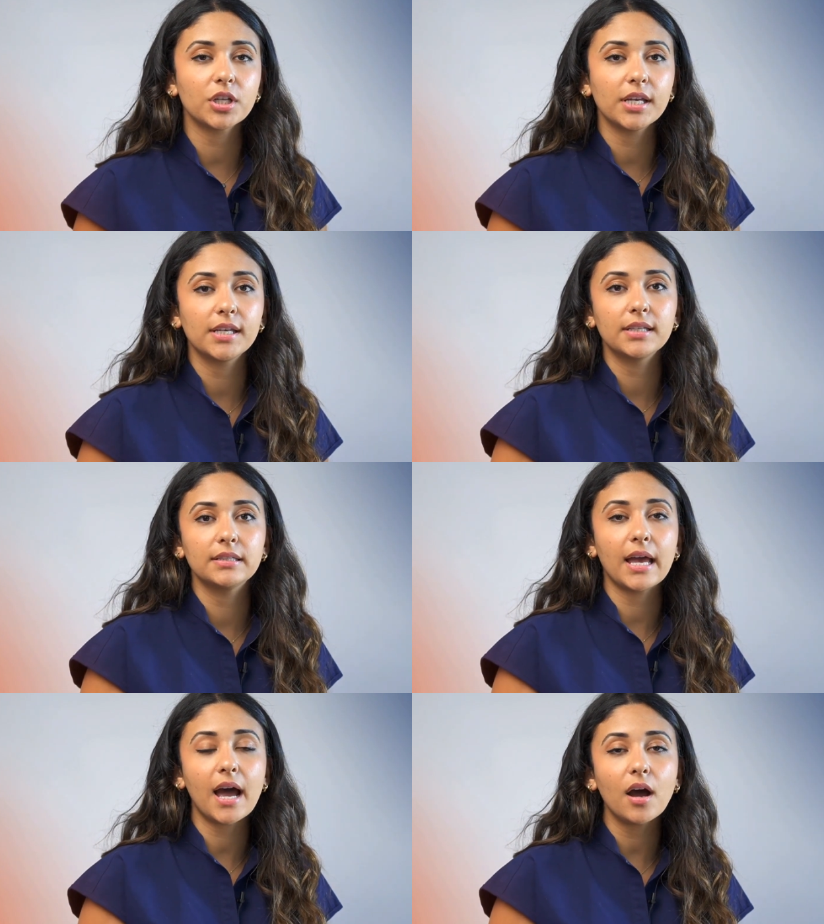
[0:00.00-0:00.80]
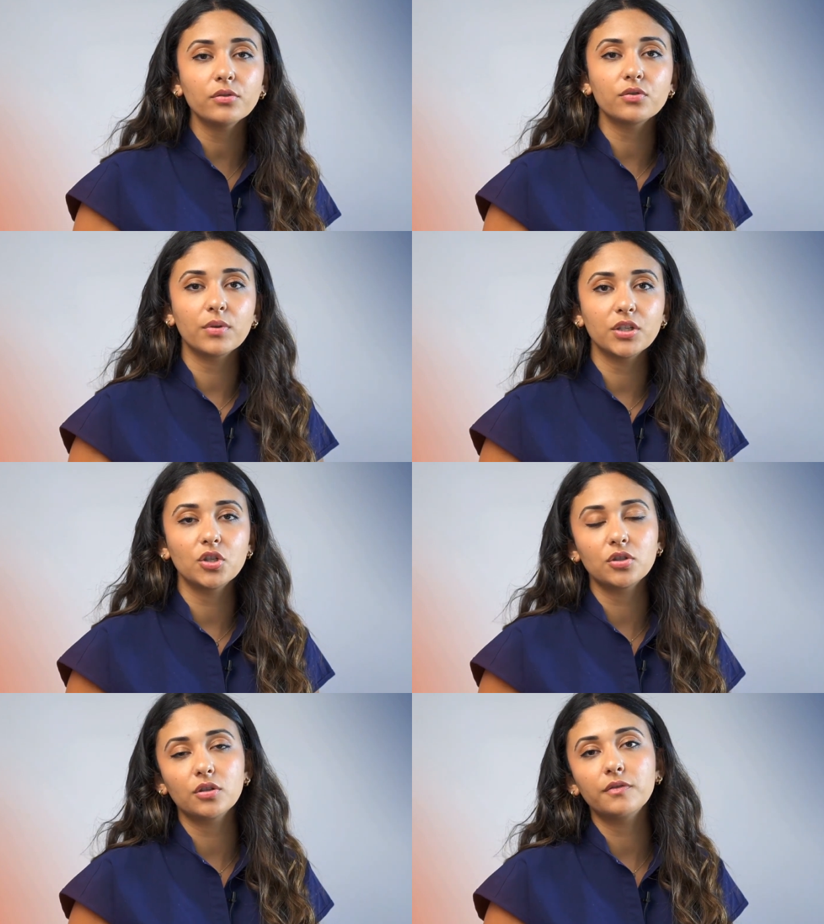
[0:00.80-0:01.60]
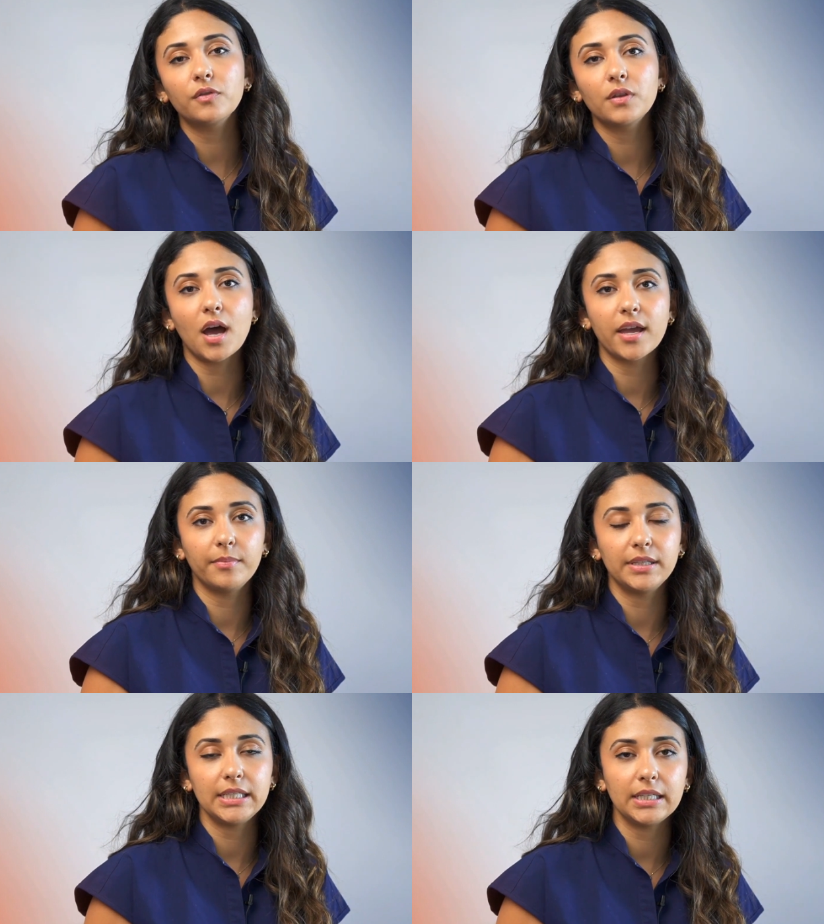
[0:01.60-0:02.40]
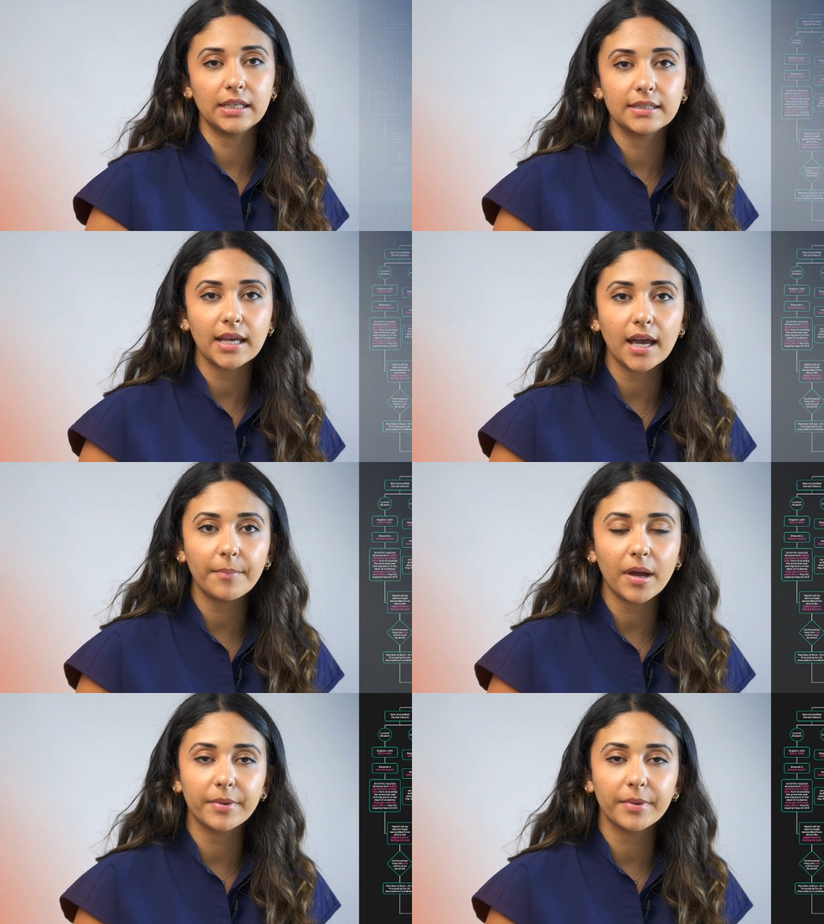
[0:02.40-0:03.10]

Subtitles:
is how to register for the INBDE exam.